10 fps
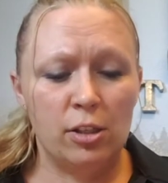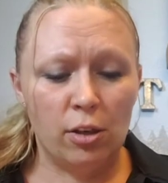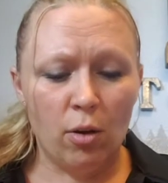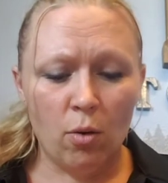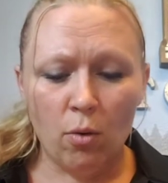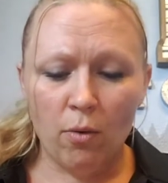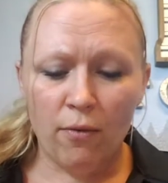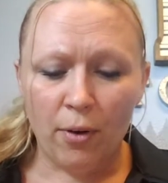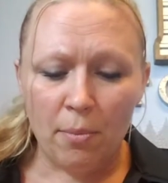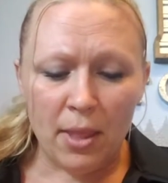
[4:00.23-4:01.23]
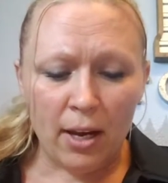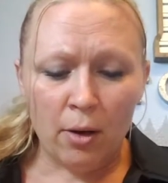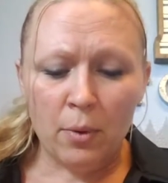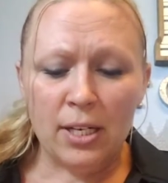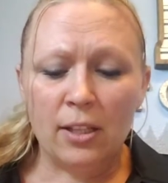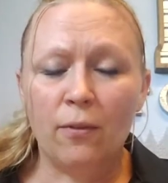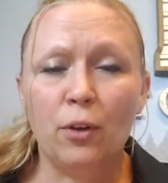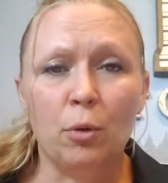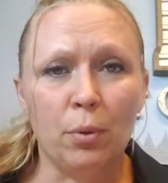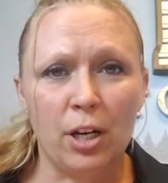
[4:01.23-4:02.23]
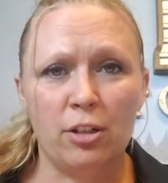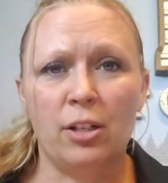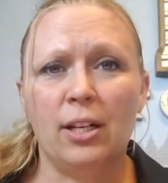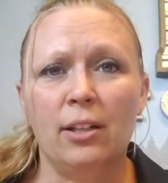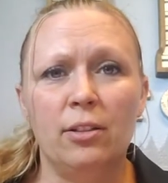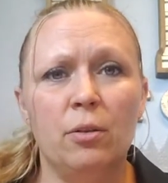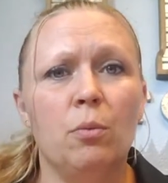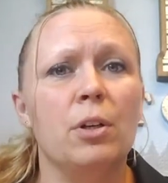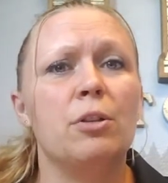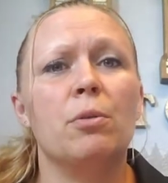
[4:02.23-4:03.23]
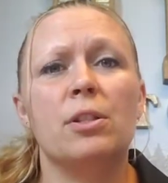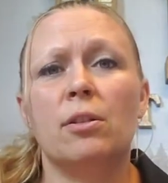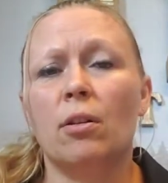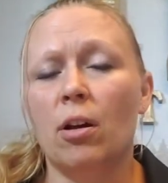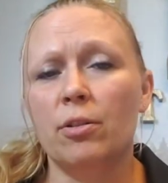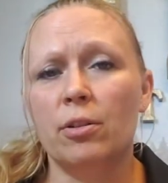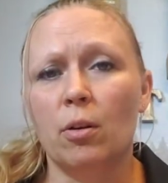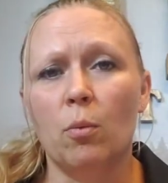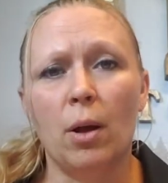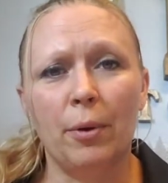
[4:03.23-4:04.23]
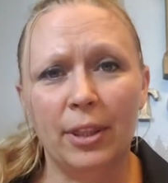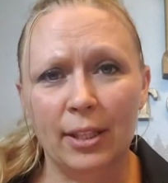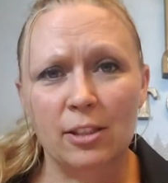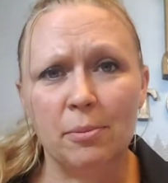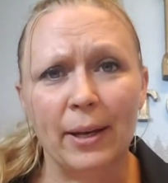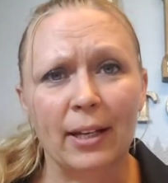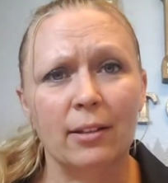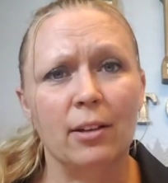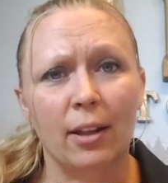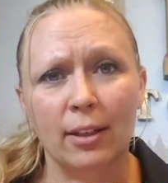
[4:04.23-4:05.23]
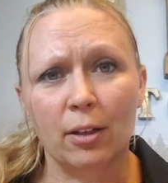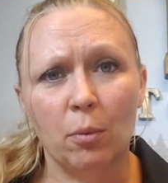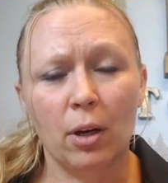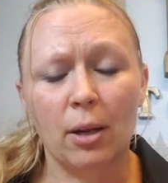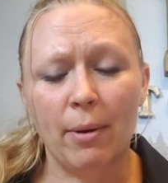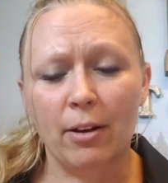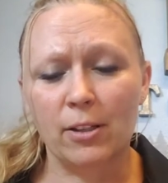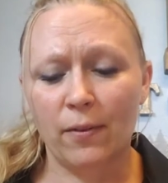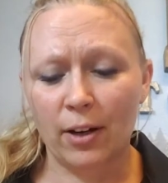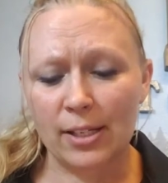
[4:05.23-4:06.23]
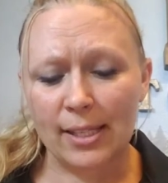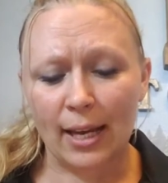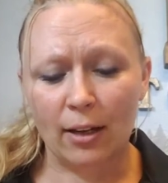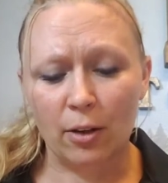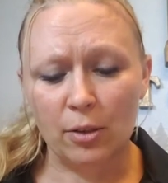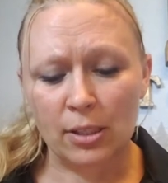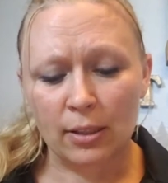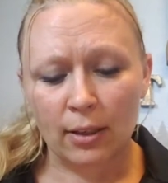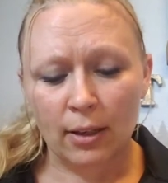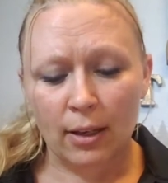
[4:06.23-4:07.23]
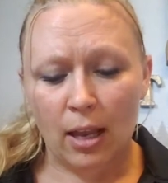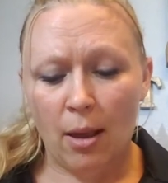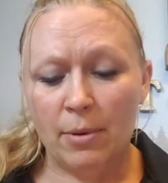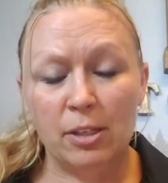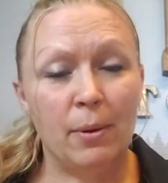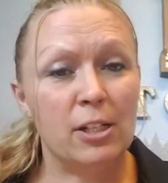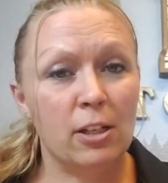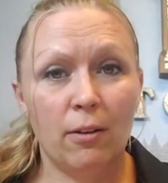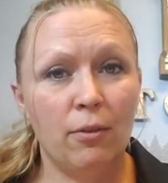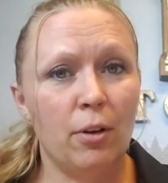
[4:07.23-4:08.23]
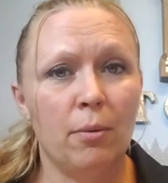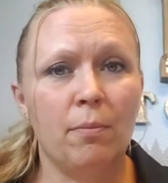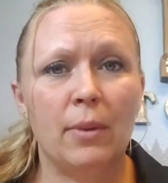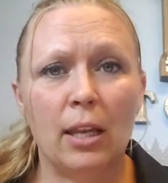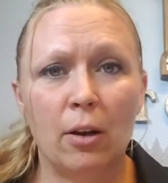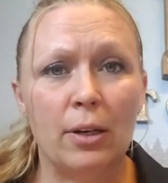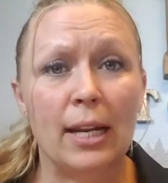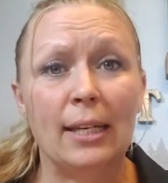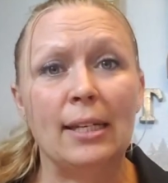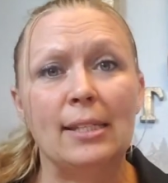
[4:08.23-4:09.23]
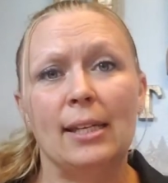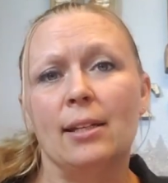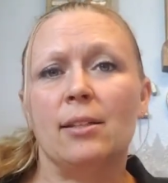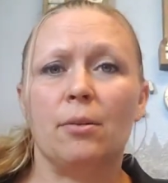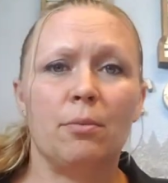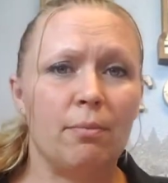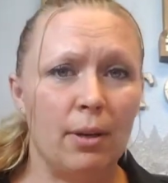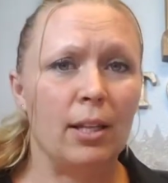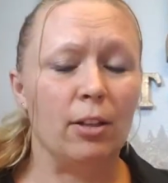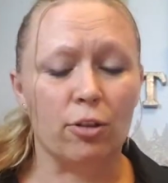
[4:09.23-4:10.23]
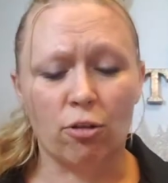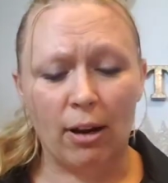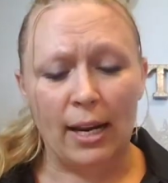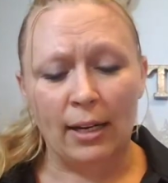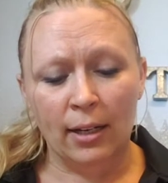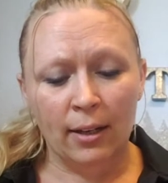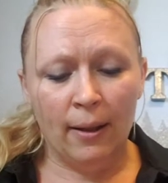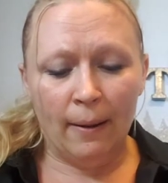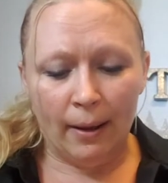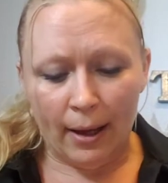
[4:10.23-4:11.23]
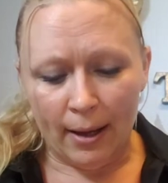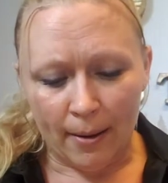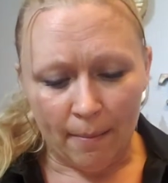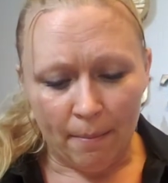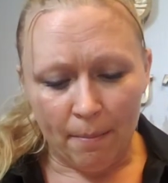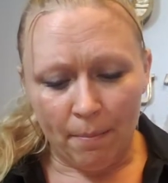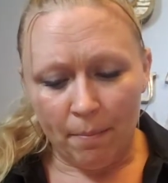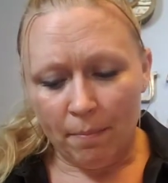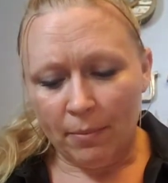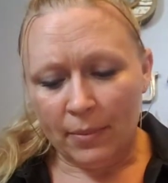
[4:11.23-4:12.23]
So from there we did the fuel pressure test, which was also well within spec, nothing to worry about as far as that goes, especially for, you know, a 96, it looked great. And